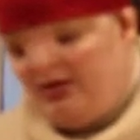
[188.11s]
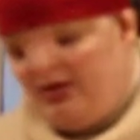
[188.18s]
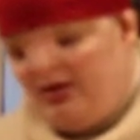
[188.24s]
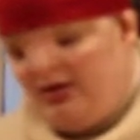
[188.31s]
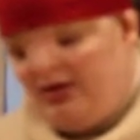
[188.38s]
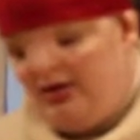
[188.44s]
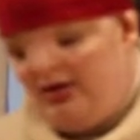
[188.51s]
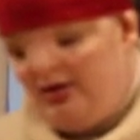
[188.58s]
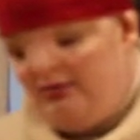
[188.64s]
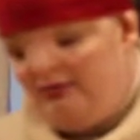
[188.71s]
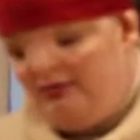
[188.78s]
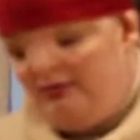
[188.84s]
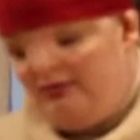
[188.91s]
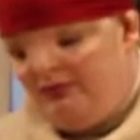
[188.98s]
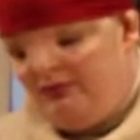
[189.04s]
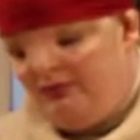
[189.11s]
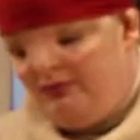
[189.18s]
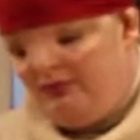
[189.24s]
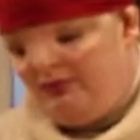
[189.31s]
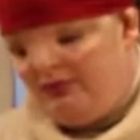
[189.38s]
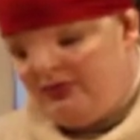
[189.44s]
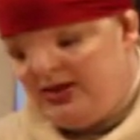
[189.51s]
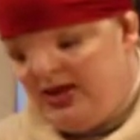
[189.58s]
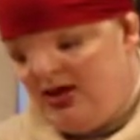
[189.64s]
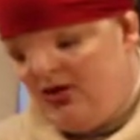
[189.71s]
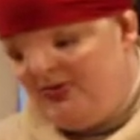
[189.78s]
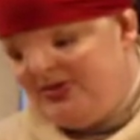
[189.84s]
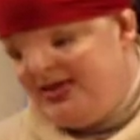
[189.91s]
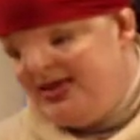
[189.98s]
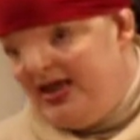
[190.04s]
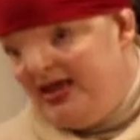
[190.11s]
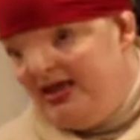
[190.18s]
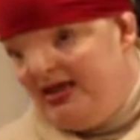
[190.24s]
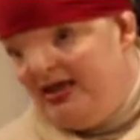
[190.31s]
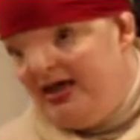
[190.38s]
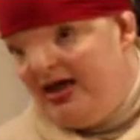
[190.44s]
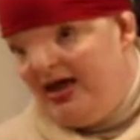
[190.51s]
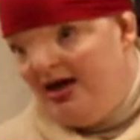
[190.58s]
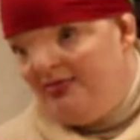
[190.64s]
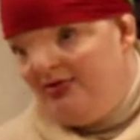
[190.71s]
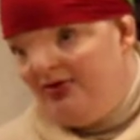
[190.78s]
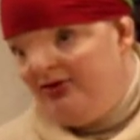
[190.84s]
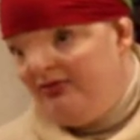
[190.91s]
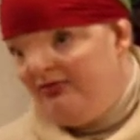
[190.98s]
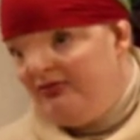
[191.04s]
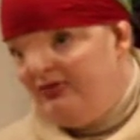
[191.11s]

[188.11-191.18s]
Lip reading: to help steady the camera.